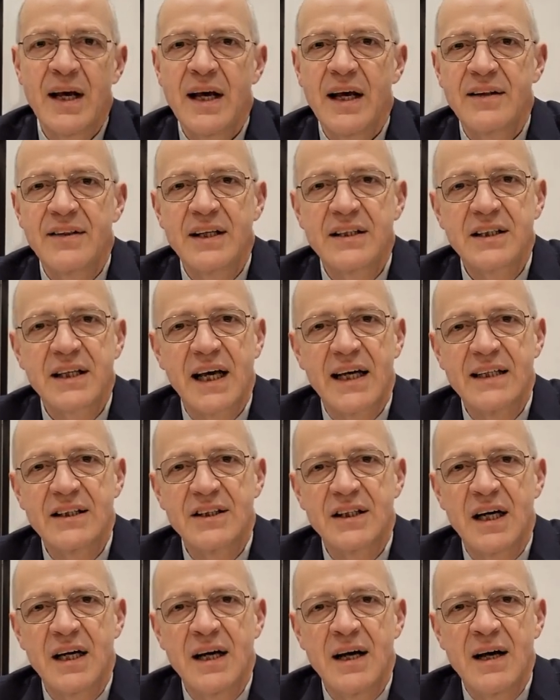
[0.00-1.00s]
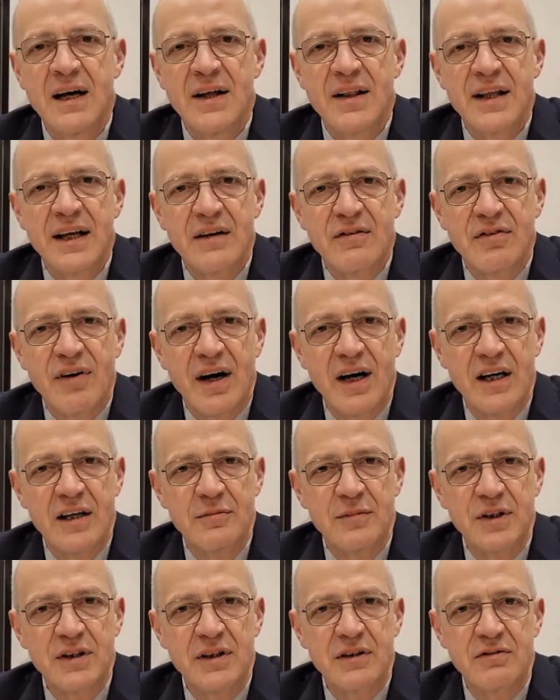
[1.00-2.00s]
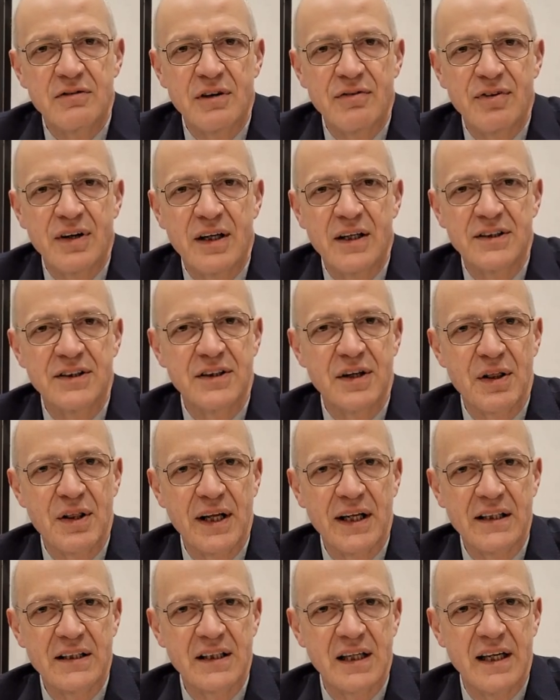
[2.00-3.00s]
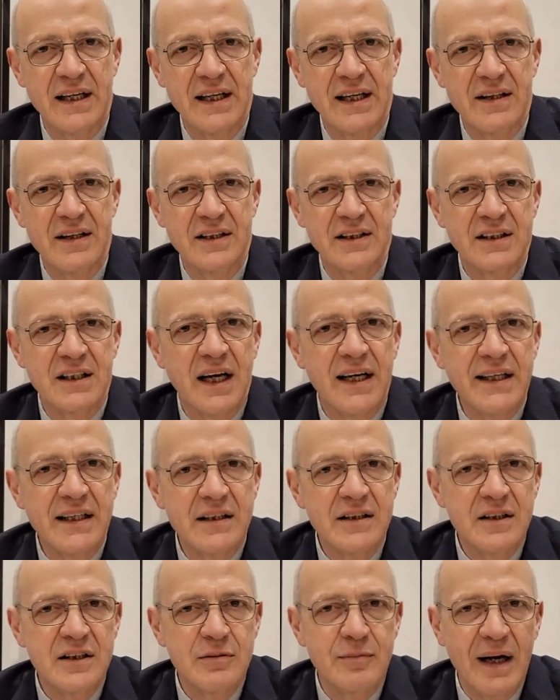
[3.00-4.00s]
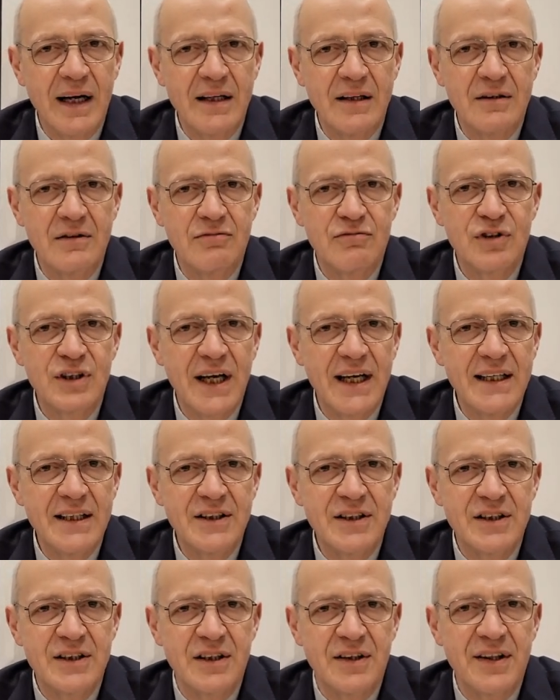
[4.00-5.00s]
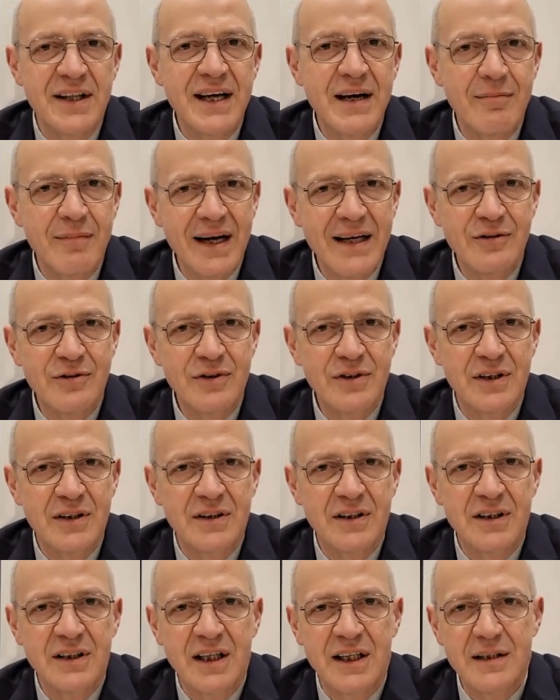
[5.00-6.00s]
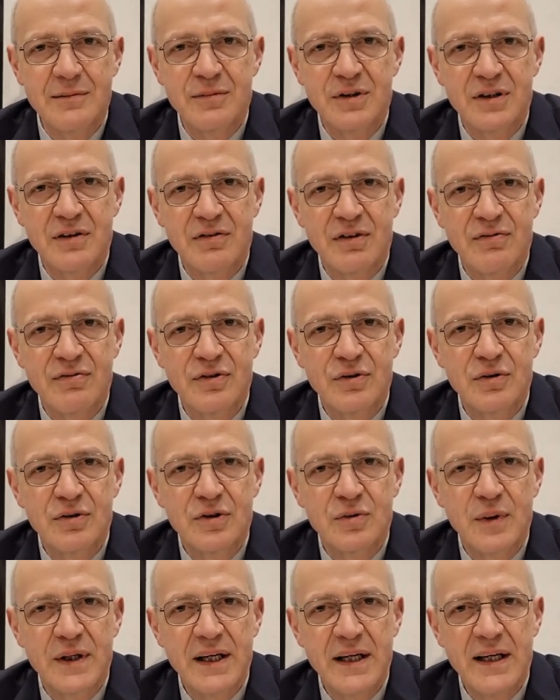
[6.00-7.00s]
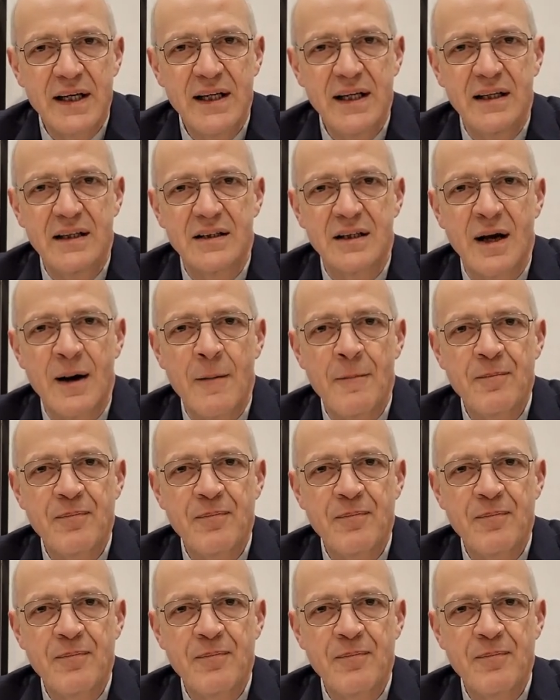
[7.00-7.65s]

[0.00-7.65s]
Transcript: In this case, the environment refers to things like the sight, smell, taste, and the amount and types of the foods we eat,